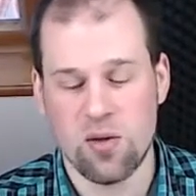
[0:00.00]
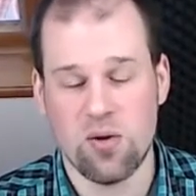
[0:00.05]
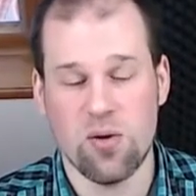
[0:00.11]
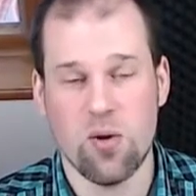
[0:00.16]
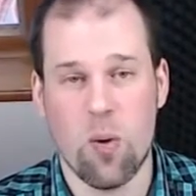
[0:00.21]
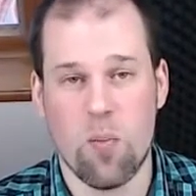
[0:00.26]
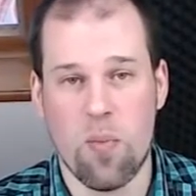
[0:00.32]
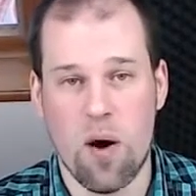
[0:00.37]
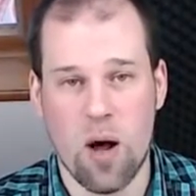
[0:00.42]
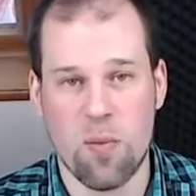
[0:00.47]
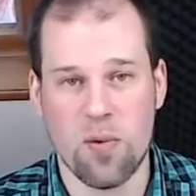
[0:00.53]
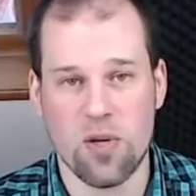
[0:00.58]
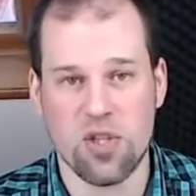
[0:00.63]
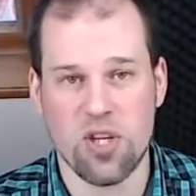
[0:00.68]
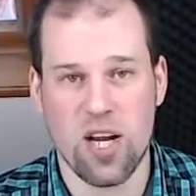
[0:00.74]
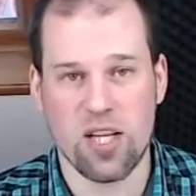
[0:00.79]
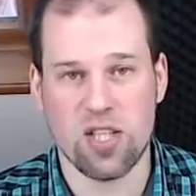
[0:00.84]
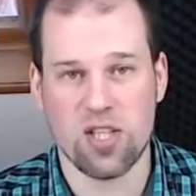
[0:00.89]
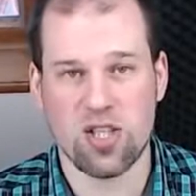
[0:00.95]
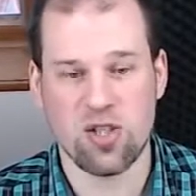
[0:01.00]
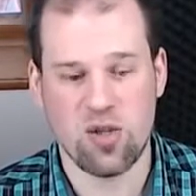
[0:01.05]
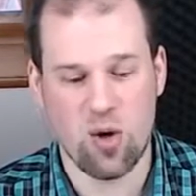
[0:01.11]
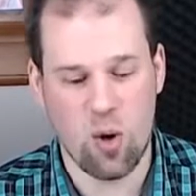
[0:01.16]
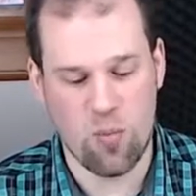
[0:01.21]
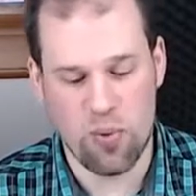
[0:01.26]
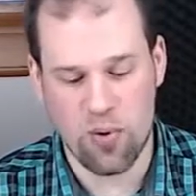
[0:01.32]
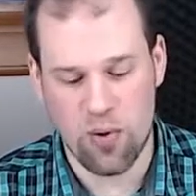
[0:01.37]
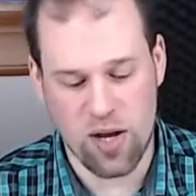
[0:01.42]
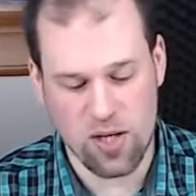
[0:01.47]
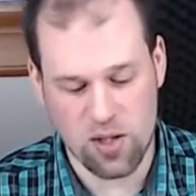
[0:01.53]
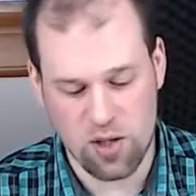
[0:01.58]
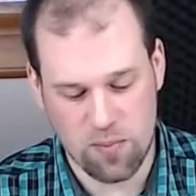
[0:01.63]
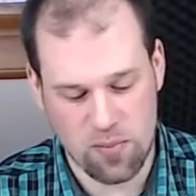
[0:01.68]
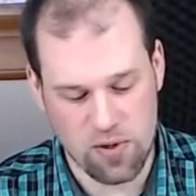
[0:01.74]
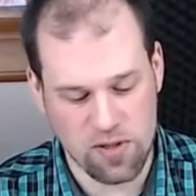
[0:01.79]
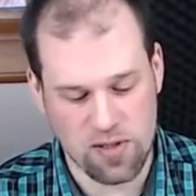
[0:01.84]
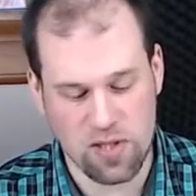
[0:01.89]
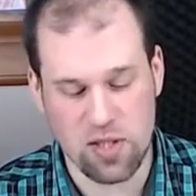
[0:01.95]
No palm ejection, no pressure
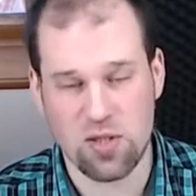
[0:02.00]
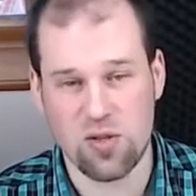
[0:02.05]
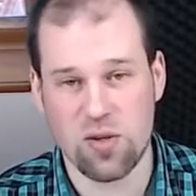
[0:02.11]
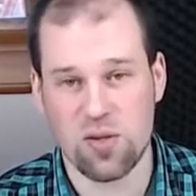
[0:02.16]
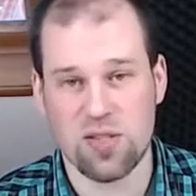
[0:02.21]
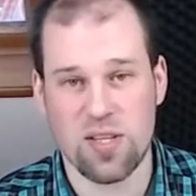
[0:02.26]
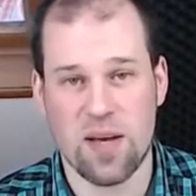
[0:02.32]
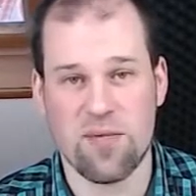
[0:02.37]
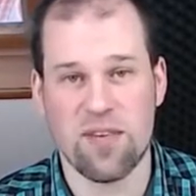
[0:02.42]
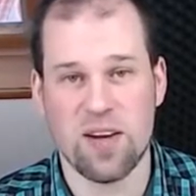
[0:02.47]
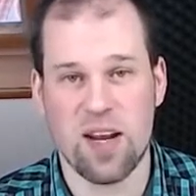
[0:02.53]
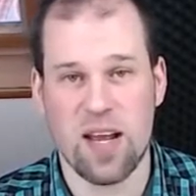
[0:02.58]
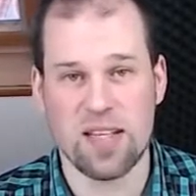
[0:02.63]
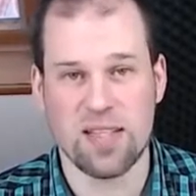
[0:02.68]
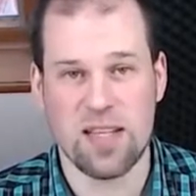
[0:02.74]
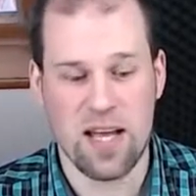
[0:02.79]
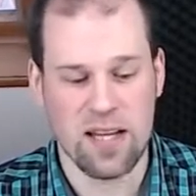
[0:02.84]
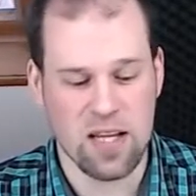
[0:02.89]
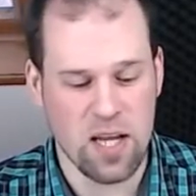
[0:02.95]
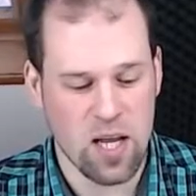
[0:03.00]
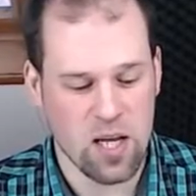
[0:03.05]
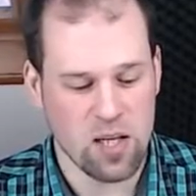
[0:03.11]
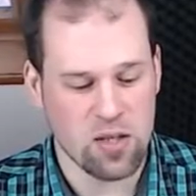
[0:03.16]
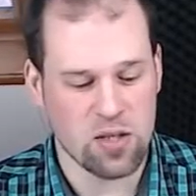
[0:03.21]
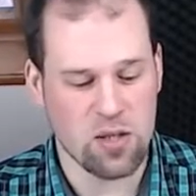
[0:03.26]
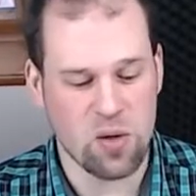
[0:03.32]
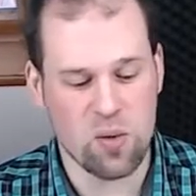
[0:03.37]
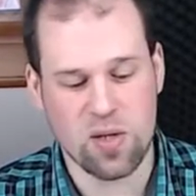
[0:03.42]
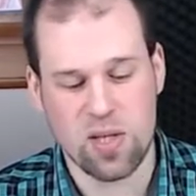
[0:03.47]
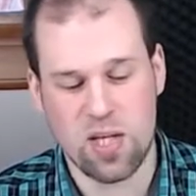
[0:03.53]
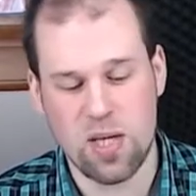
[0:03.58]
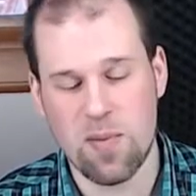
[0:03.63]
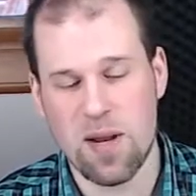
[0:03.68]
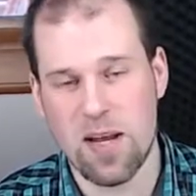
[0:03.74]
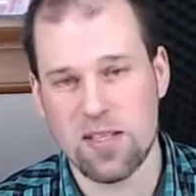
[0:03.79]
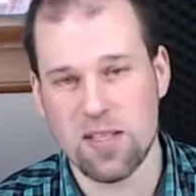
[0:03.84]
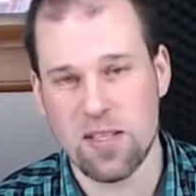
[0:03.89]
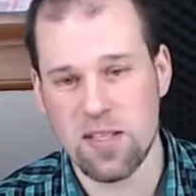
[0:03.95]
precision or something like that. So keep
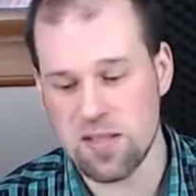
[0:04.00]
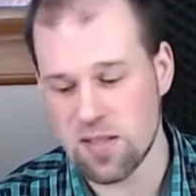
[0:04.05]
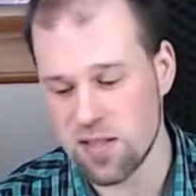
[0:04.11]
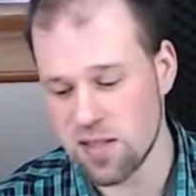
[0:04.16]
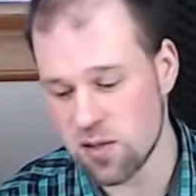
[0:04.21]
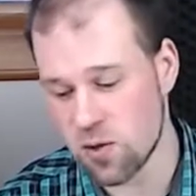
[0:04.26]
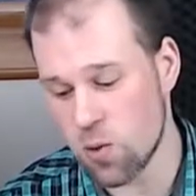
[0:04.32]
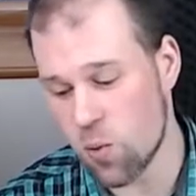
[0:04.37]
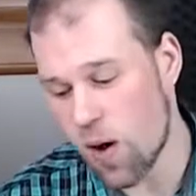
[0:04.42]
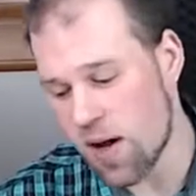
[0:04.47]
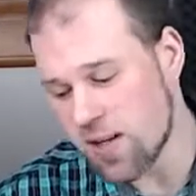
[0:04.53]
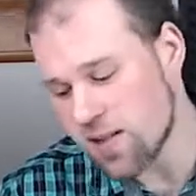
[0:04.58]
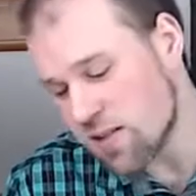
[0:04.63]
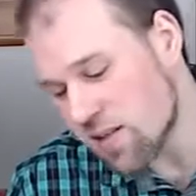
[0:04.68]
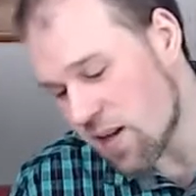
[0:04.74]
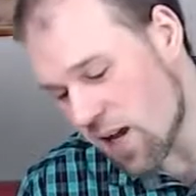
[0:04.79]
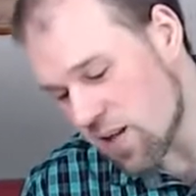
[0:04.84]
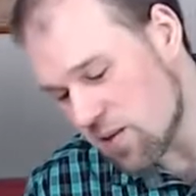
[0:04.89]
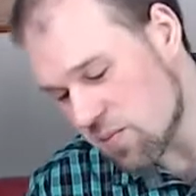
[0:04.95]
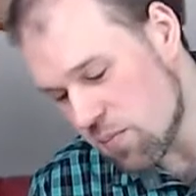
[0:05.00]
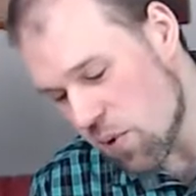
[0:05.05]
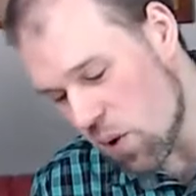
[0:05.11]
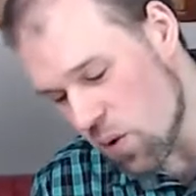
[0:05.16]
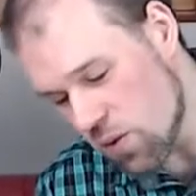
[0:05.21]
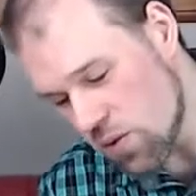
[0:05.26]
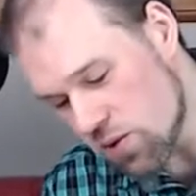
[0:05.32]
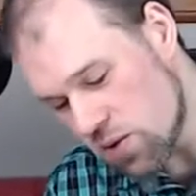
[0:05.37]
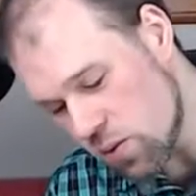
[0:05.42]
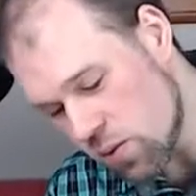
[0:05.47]
it as it is. It's quite a nice bonus.